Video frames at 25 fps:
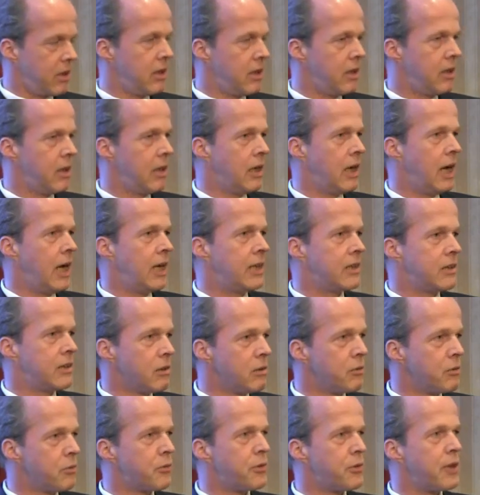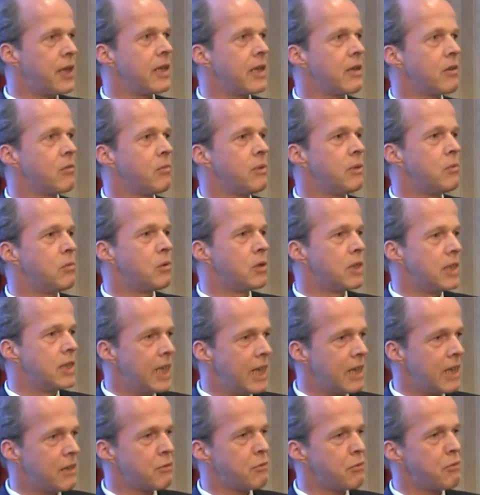I don't think we would
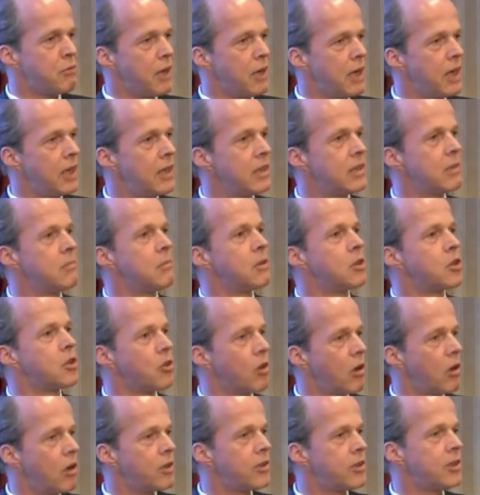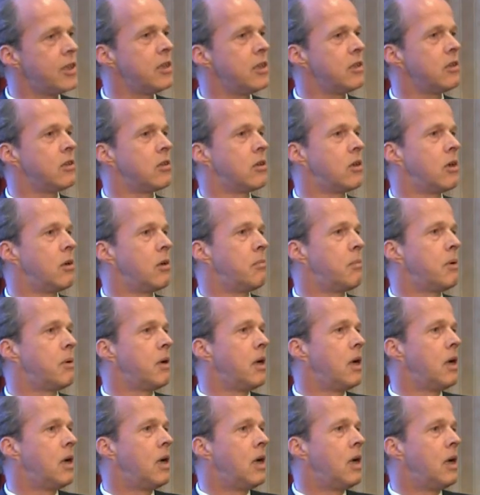yet find a majority in Europe
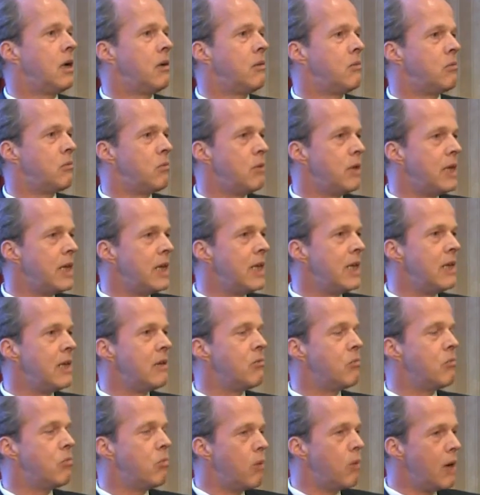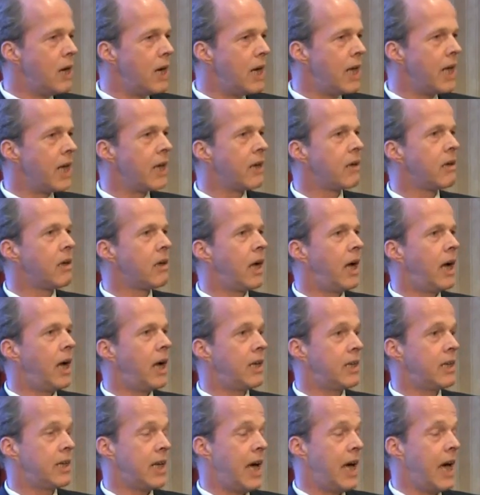really willing
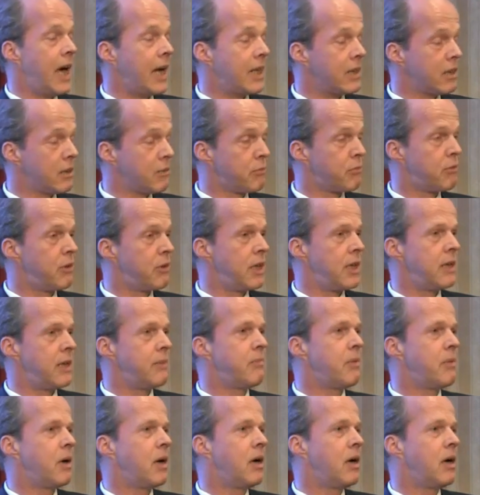and actively